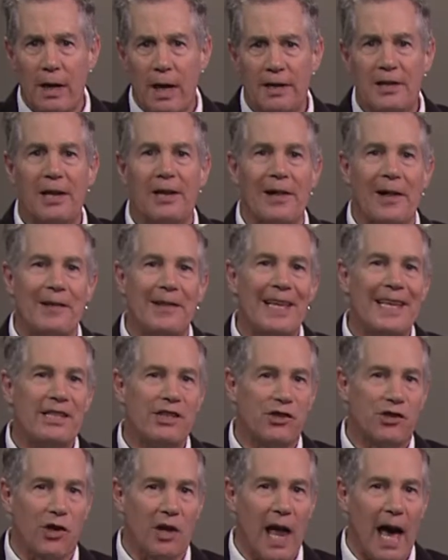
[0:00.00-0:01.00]
until at
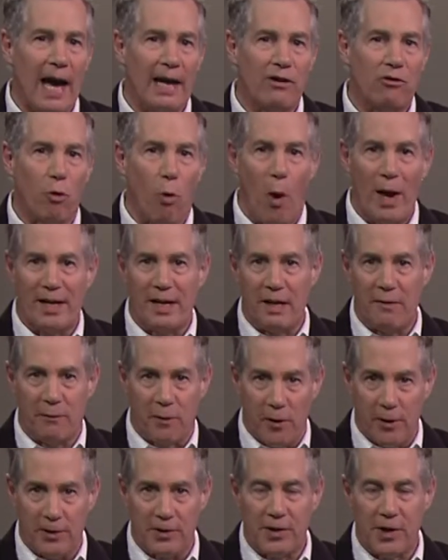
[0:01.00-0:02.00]
least July
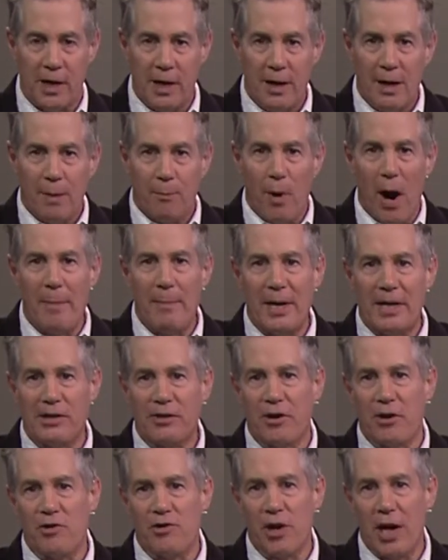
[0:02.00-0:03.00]
21st. Prime
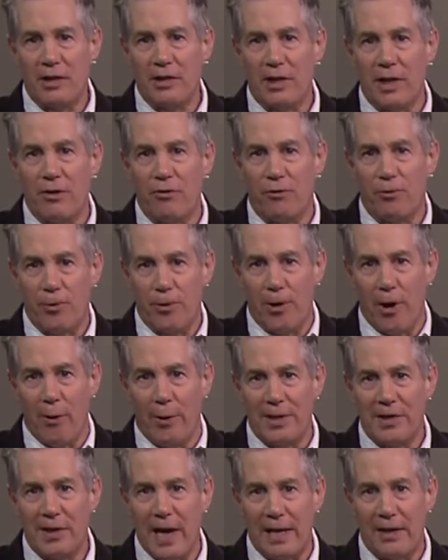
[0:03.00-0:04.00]
Minister Justin Trudeau
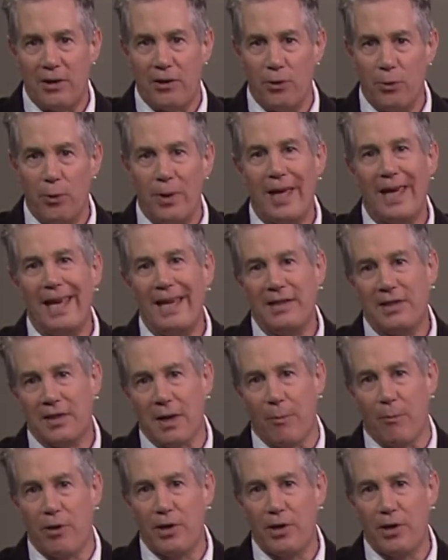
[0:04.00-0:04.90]
is set to ease some